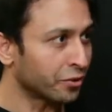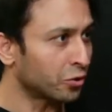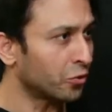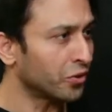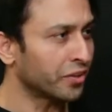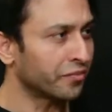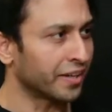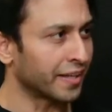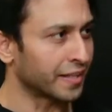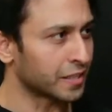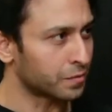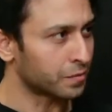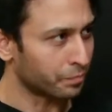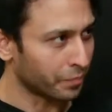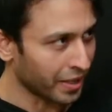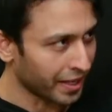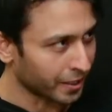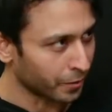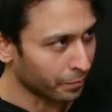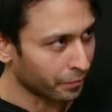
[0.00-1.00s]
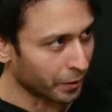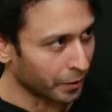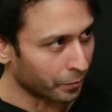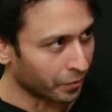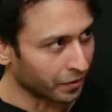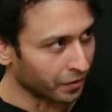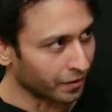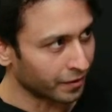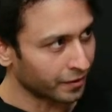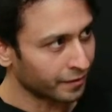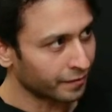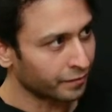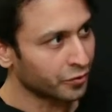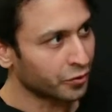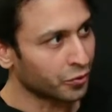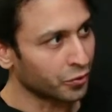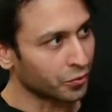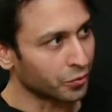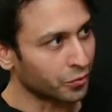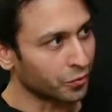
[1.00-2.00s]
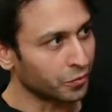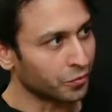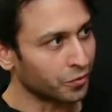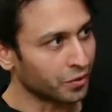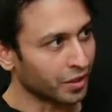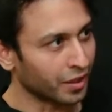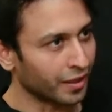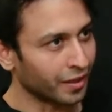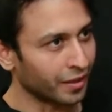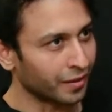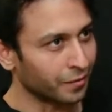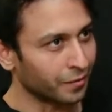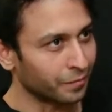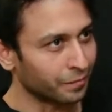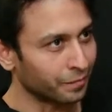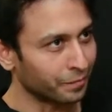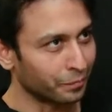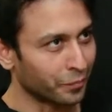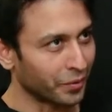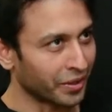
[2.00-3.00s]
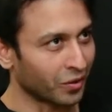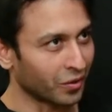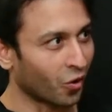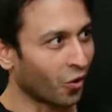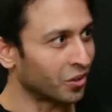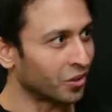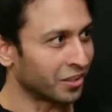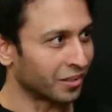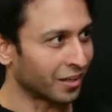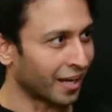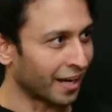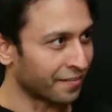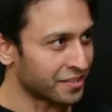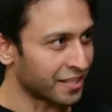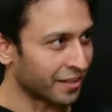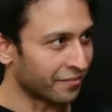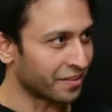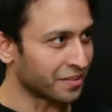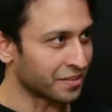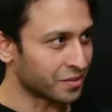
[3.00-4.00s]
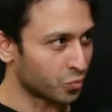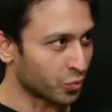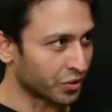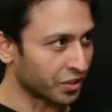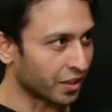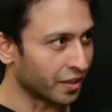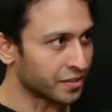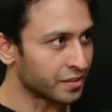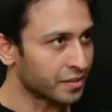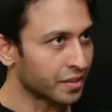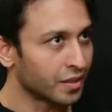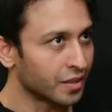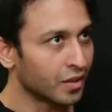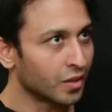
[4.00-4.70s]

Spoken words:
we don't even expect people to bring all their life savings with us.